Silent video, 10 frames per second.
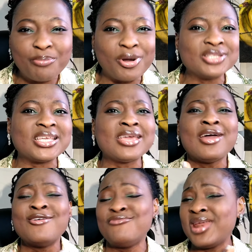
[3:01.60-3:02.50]
the body
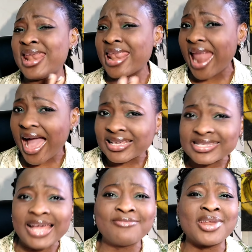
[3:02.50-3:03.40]

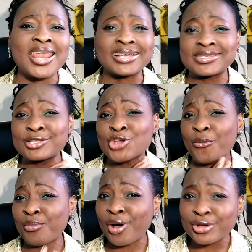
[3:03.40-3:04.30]
relaxed and relaxes
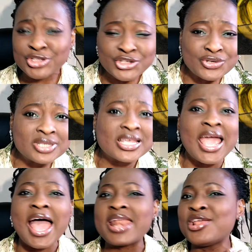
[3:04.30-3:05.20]
your muscles,
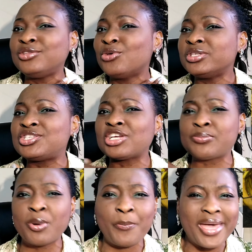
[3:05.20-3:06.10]
and it
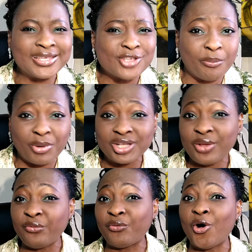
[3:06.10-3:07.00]
just prepares your
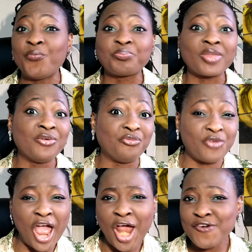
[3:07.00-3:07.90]
body for a
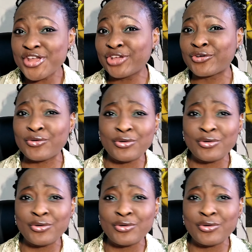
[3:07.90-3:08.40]
very